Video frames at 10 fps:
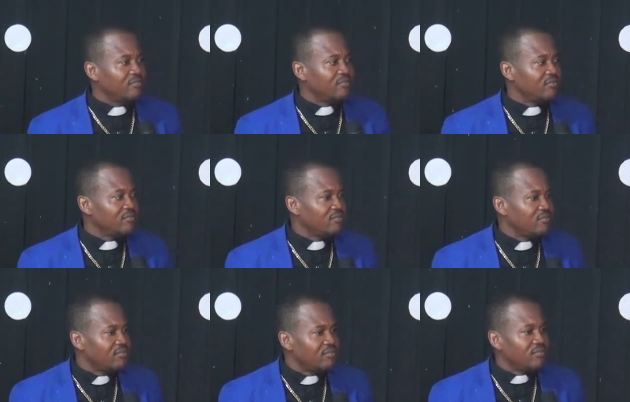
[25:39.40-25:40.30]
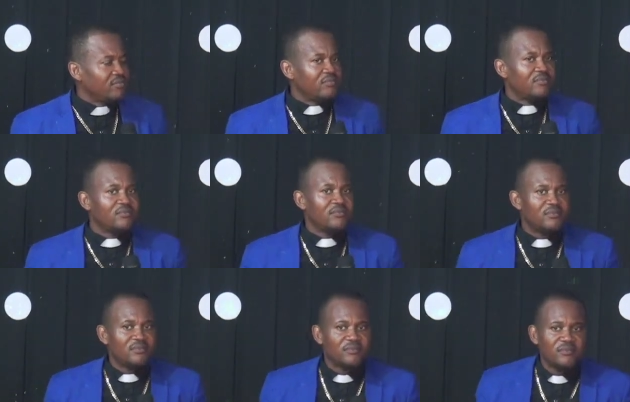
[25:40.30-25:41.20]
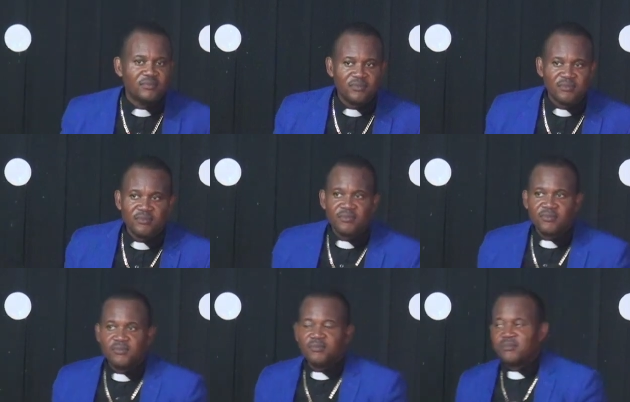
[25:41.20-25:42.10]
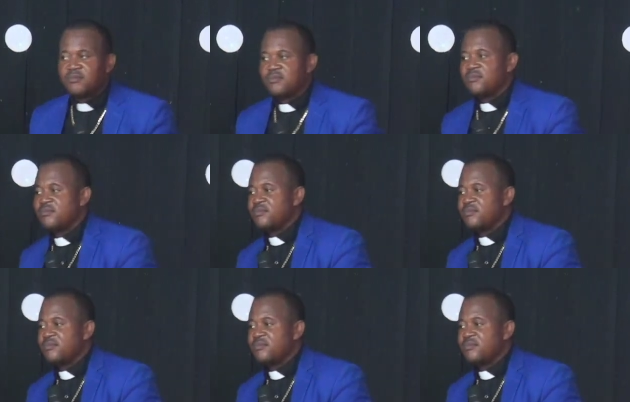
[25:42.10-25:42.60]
(silence)